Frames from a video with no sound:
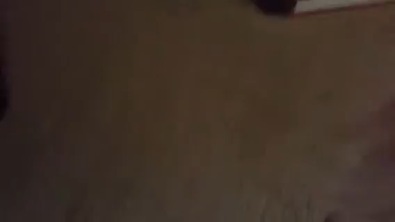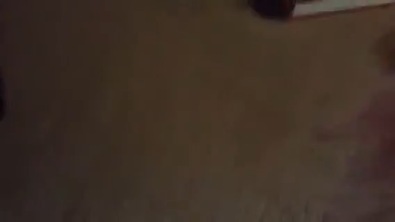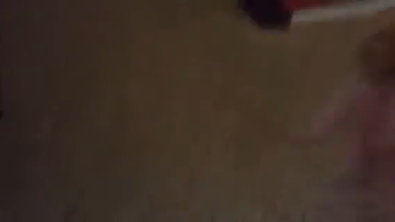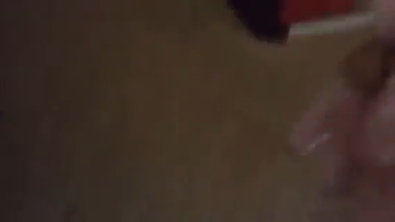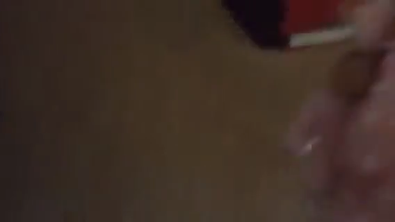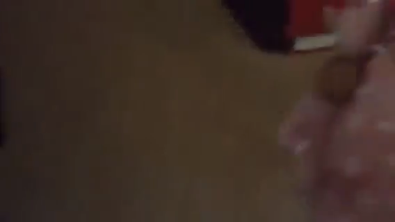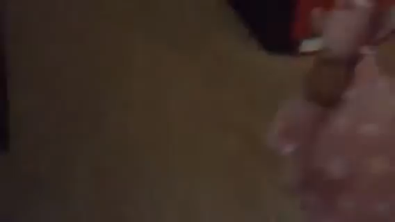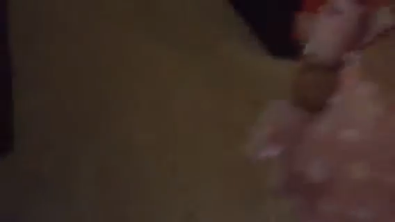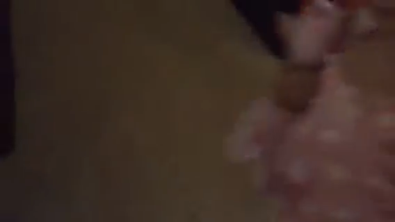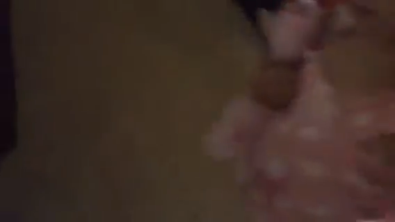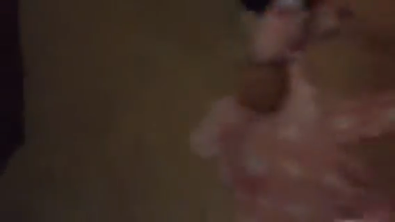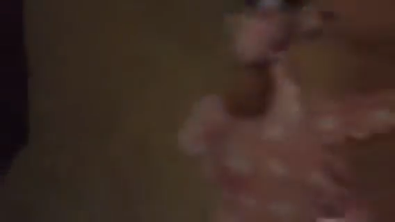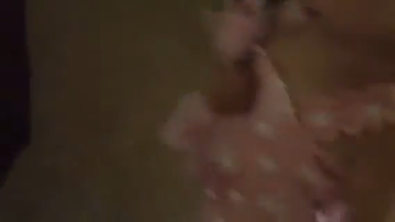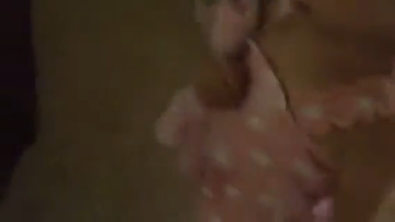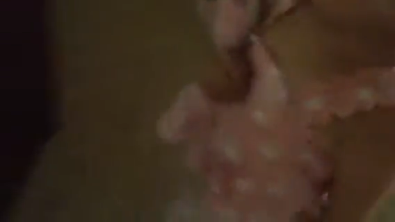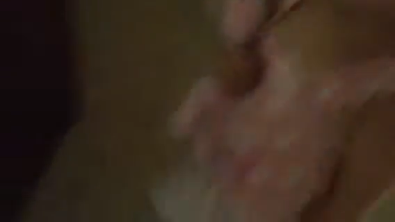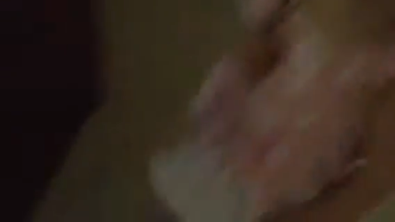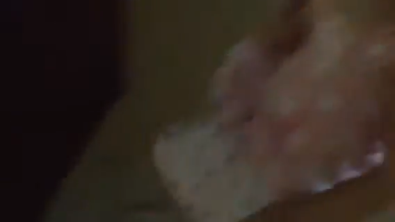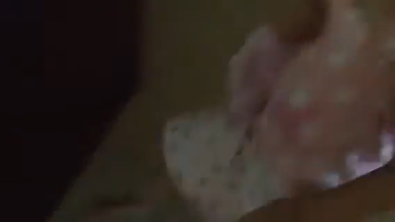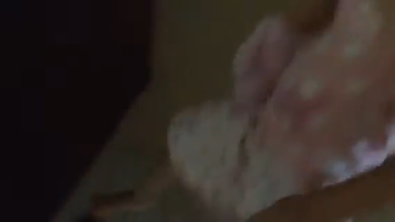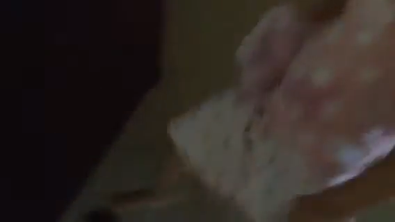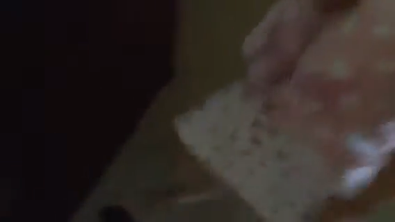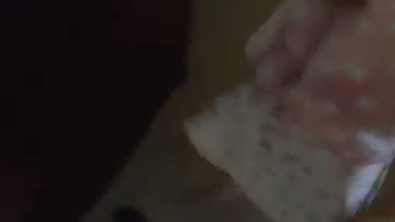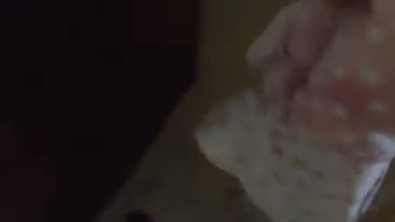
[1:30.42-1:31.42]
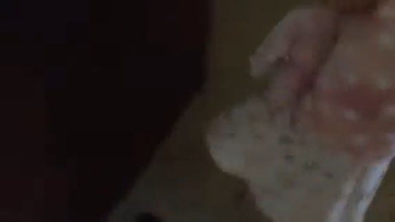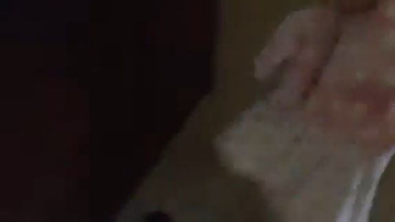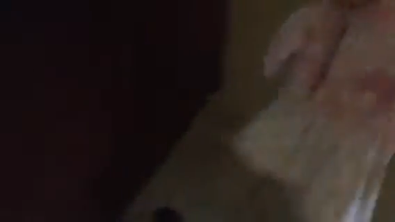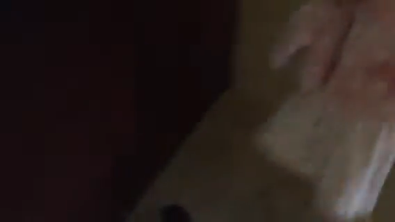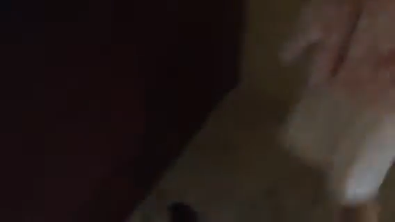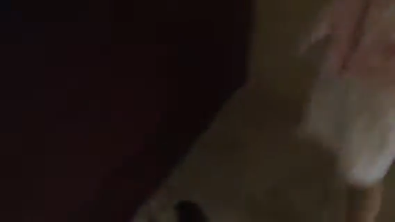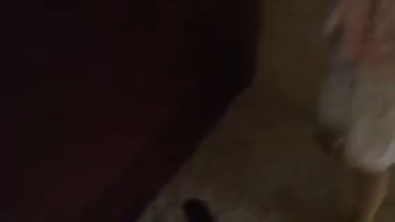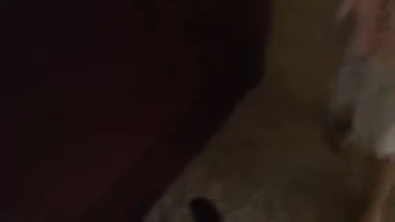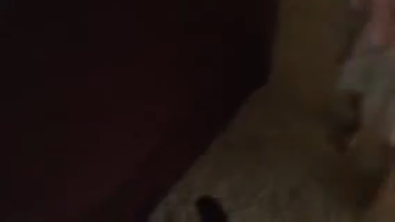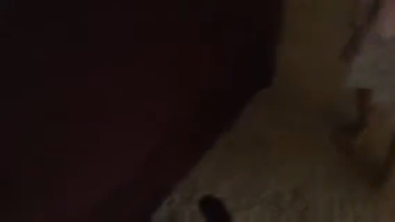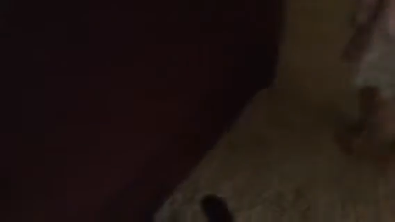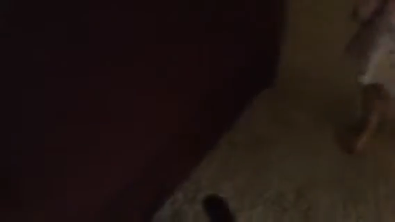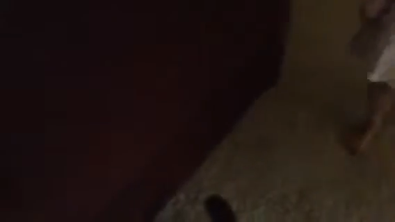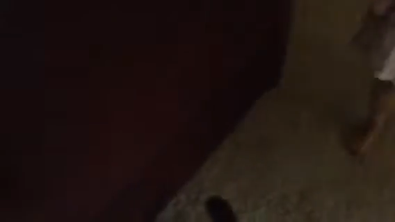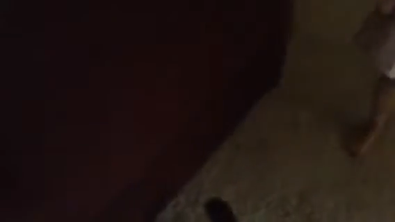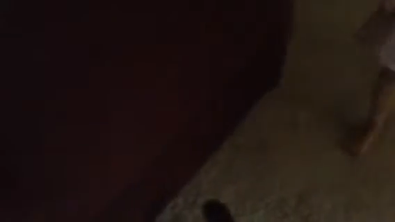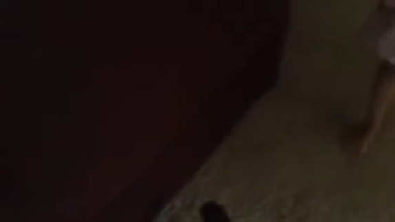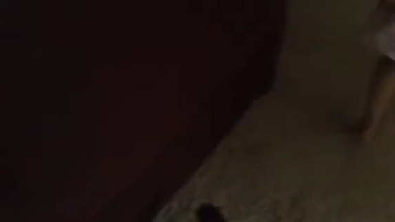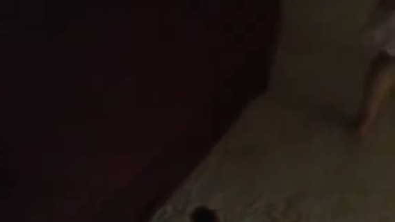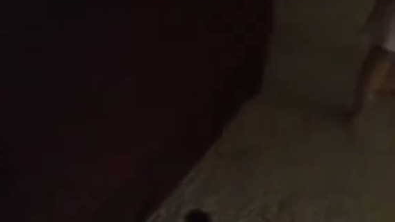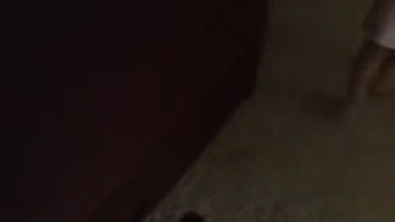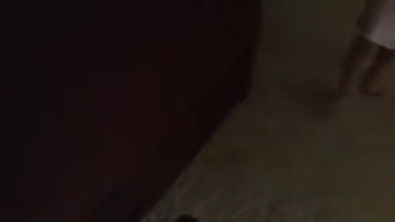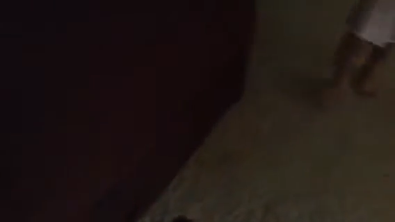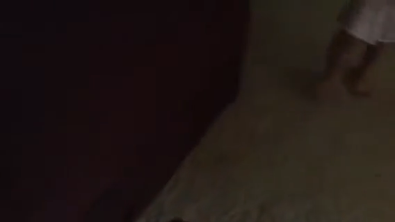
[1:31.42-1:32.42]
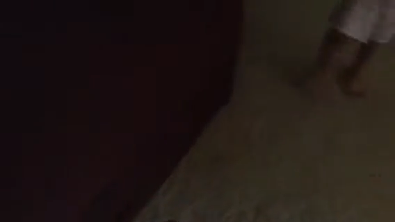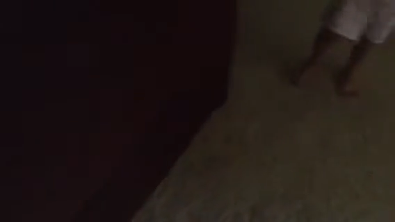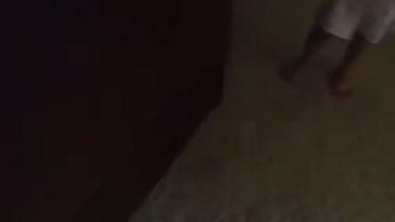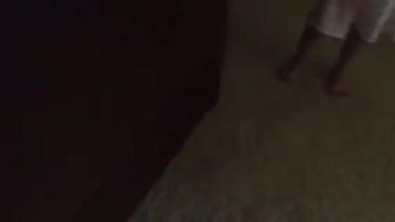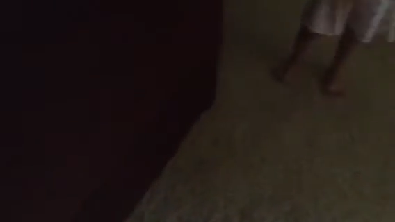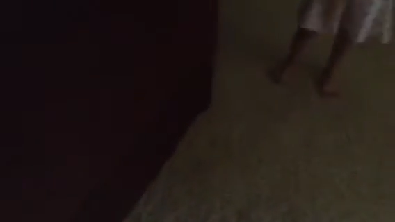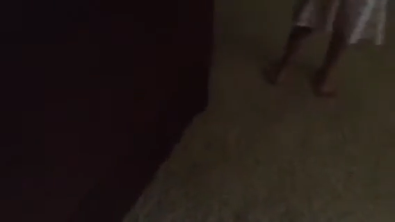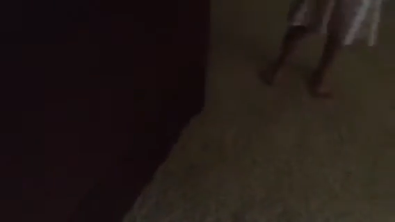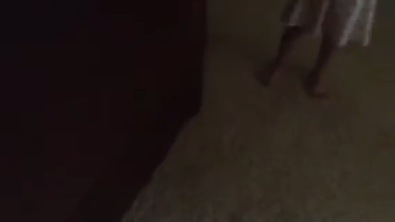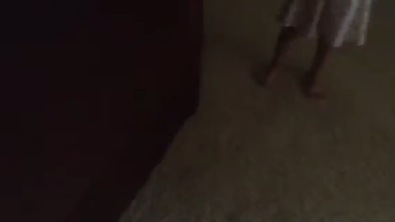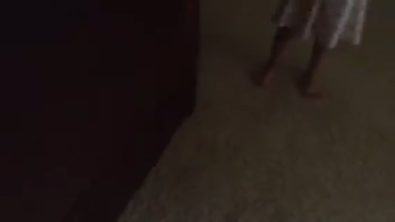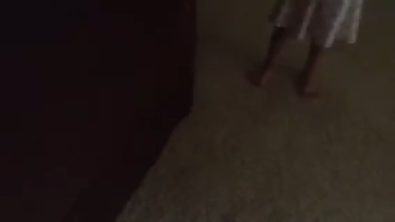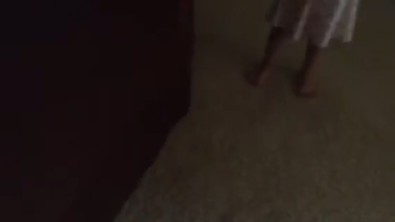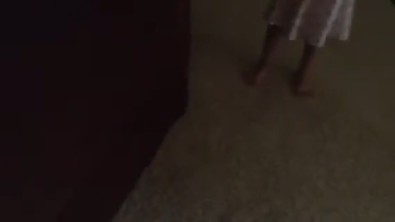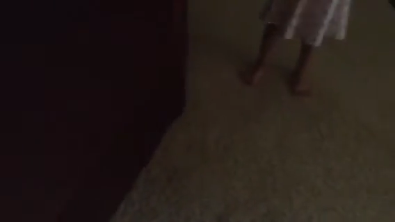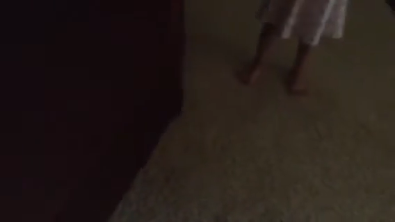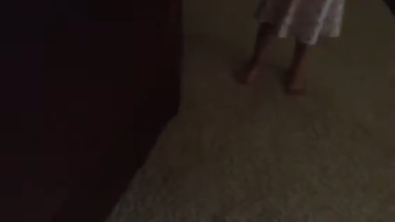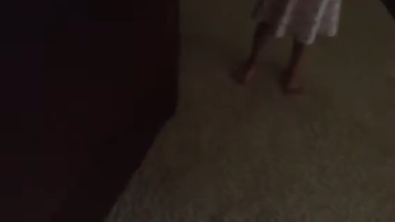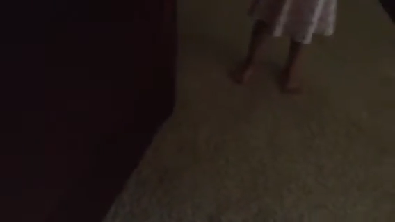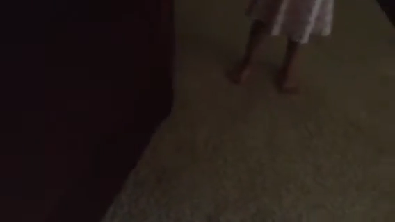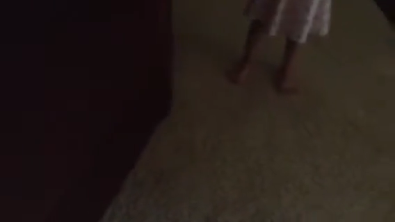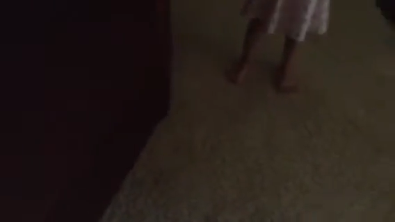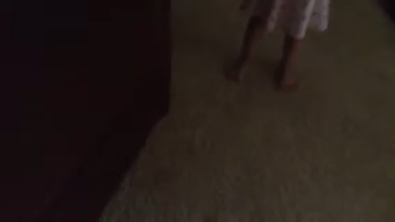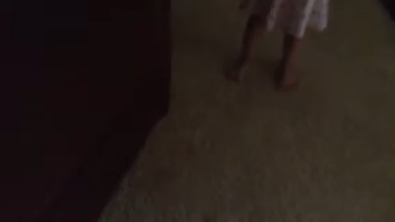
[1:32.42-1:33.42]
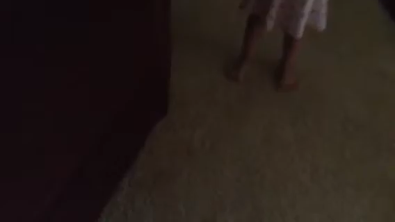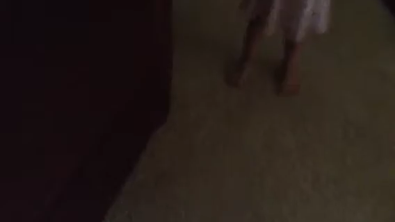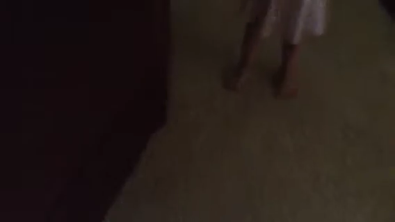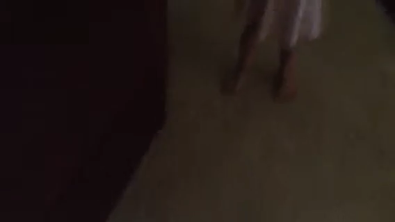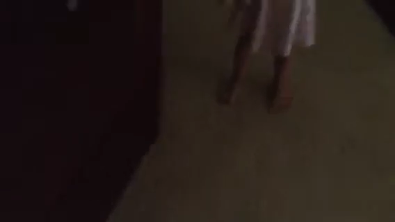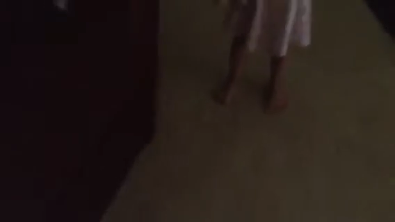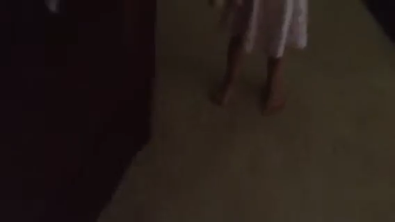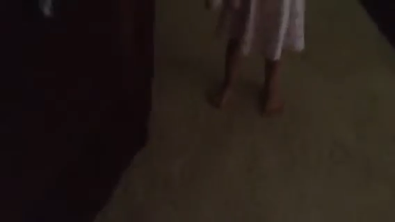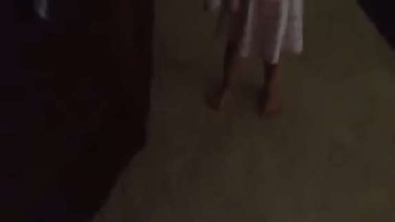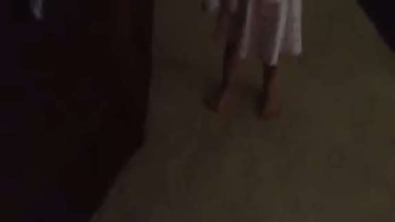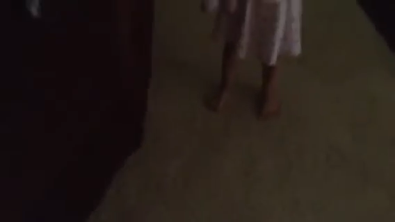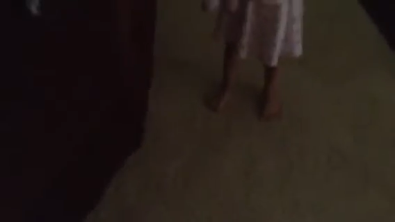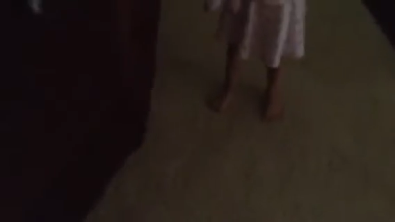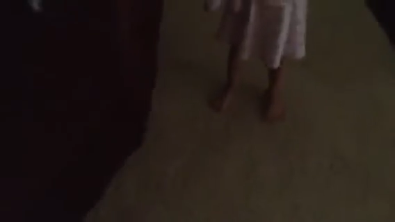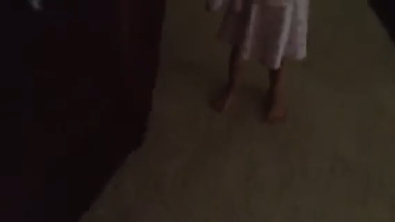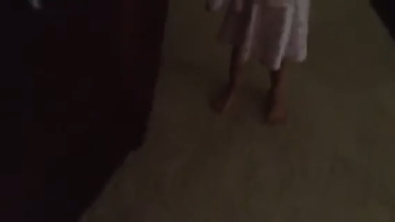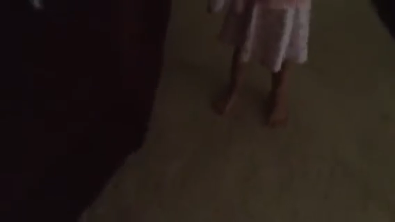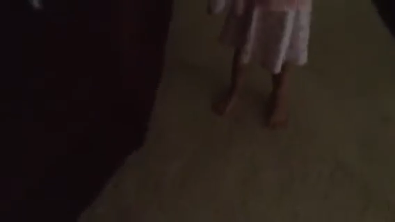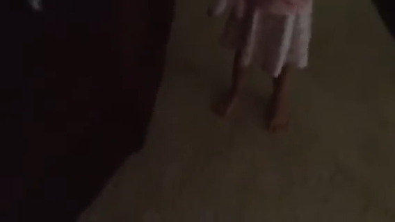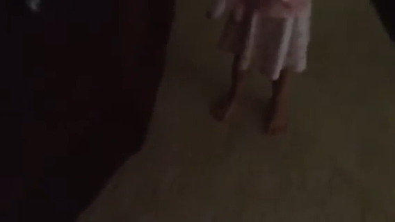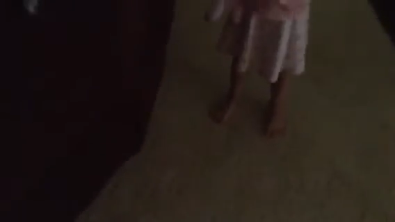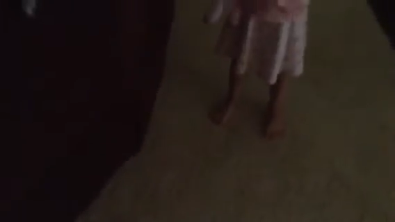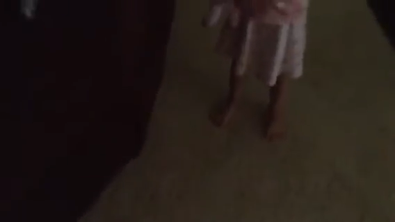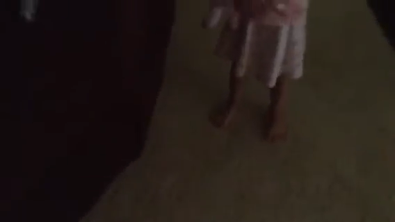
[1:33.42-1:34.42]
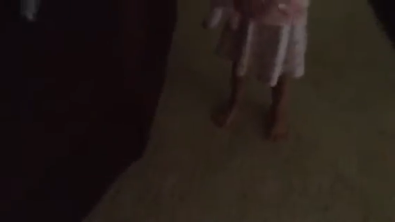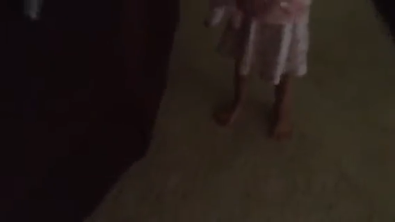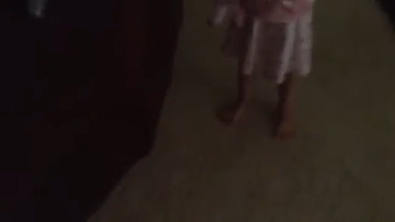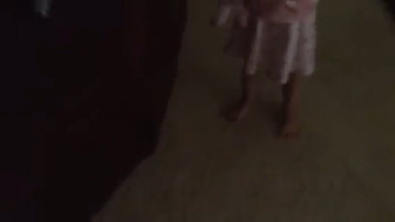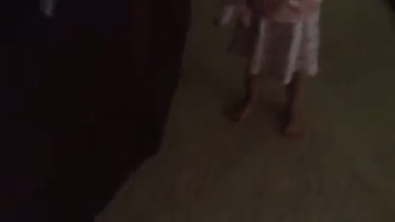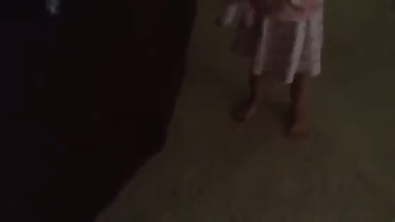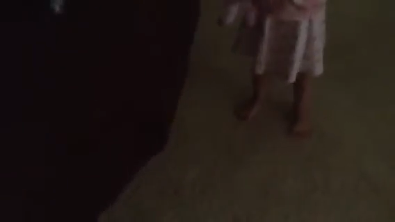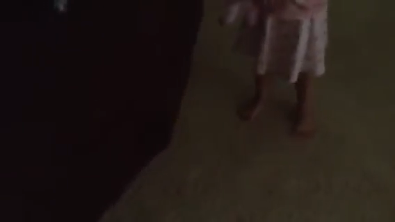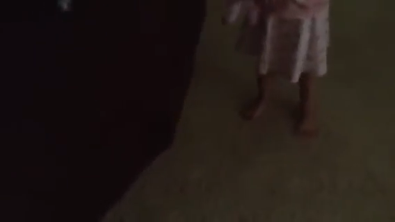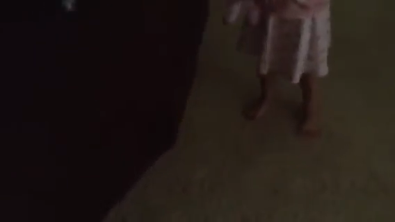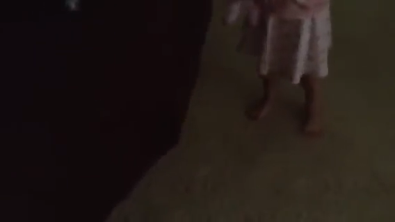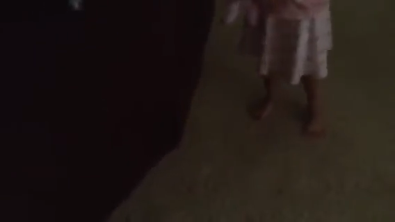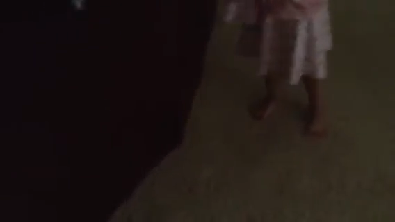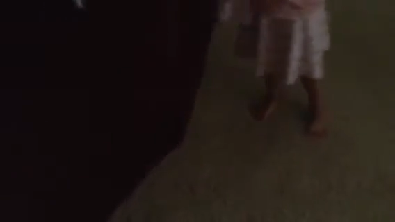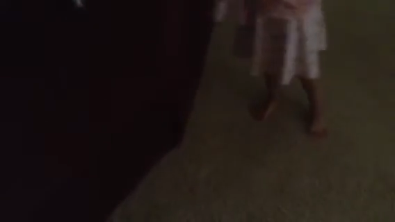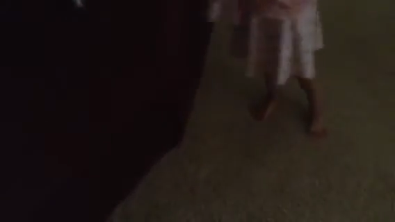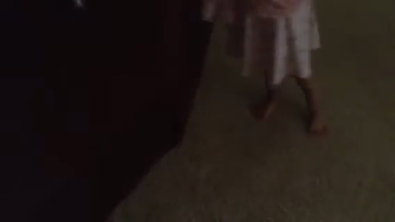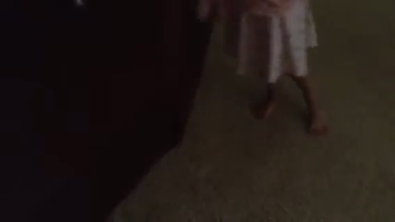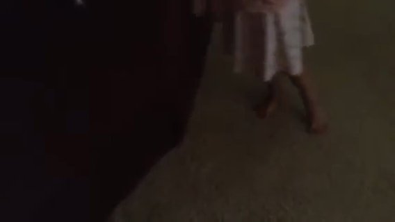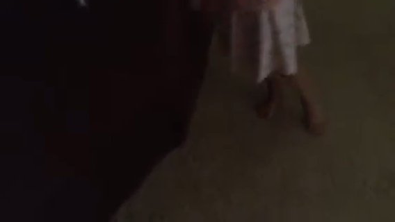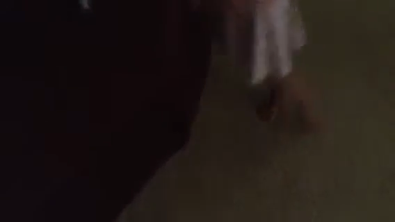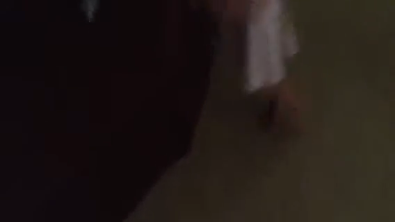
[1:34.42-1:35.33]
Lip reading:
(no speaker visible)